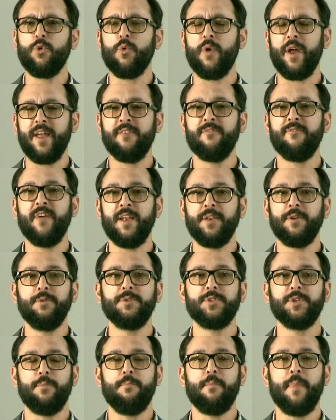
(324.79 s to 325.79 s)
grand venue
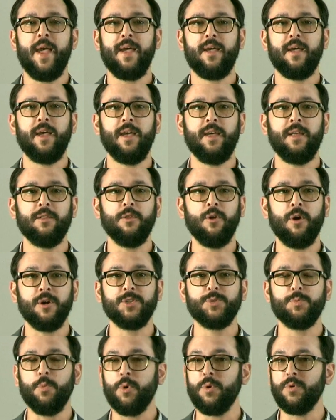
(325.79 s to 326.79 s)
to make a
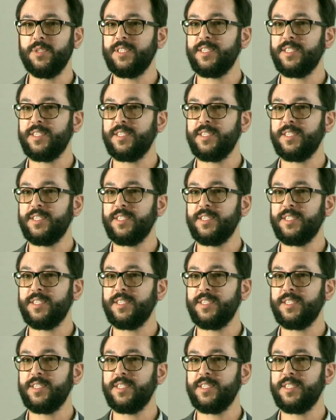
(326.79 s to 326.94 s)
large moral